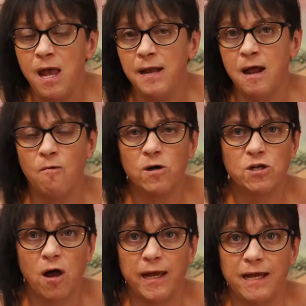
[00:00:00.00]
Now we're
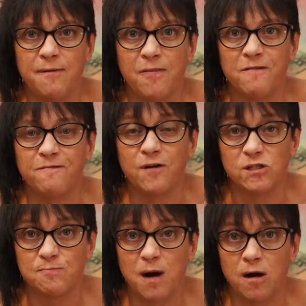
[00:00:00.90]
talking about the
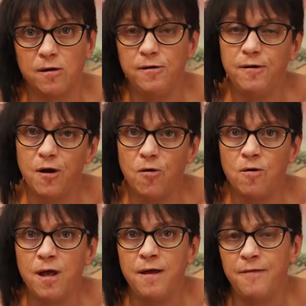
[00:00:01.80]
first part,
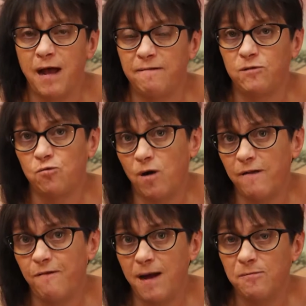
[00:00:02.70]
that
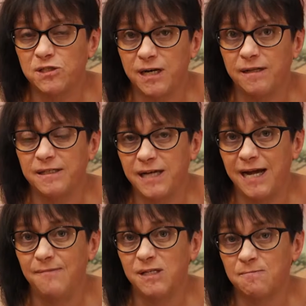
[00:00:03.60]
25% of the
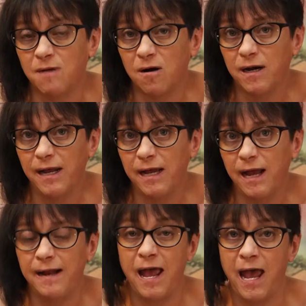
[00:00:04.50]
time is marketing
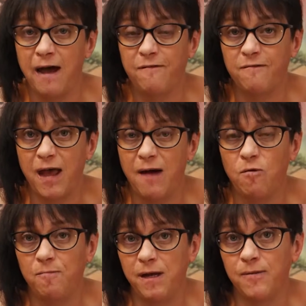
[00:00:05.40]
and half of that will
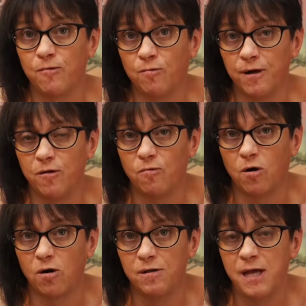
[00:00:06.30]
be in the real
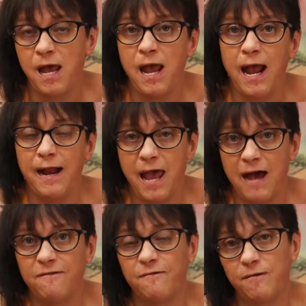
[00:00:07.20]
world and
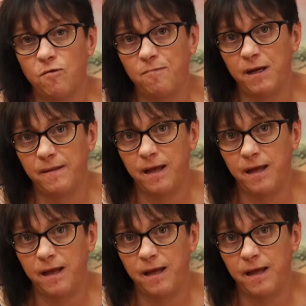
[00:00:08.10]
half of it will be in the